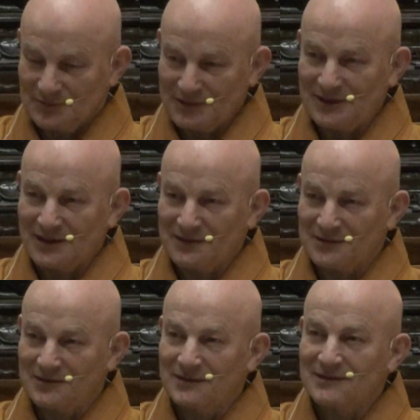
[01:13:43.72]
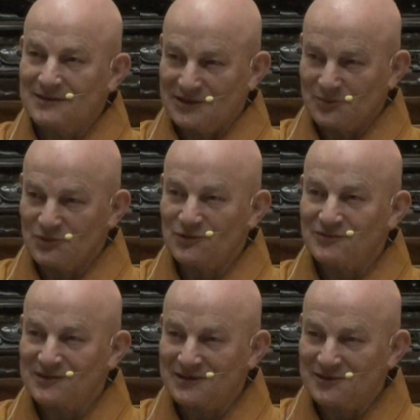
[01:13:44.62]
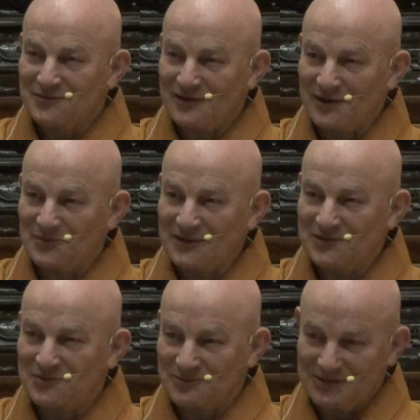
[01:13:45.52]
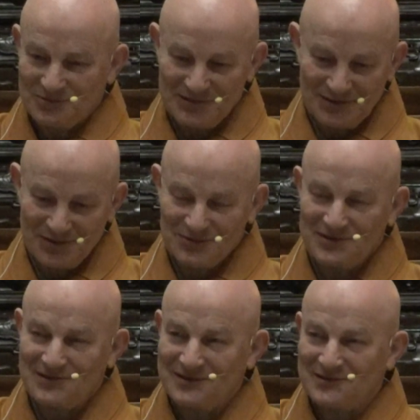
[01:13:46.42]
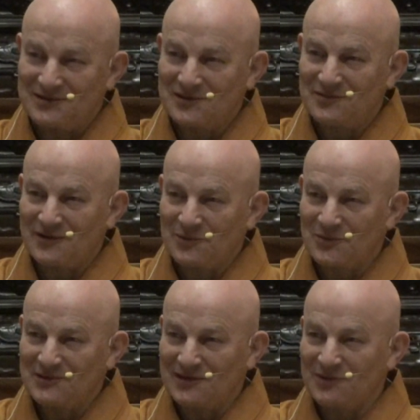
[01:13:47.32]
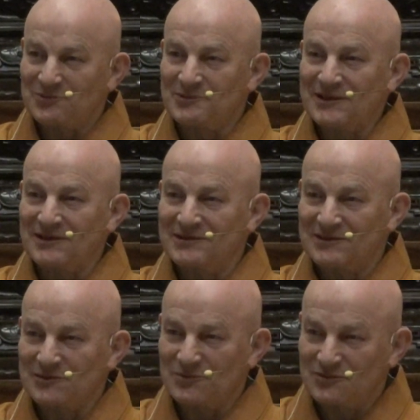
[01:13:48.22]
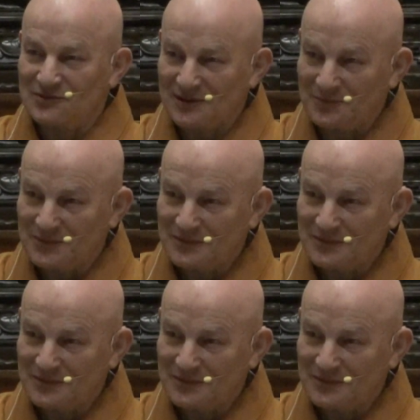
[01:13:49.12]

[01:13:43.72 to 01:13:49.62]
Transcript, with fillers: we can remove the defilements. When we don't see the defilements, how we can remove them?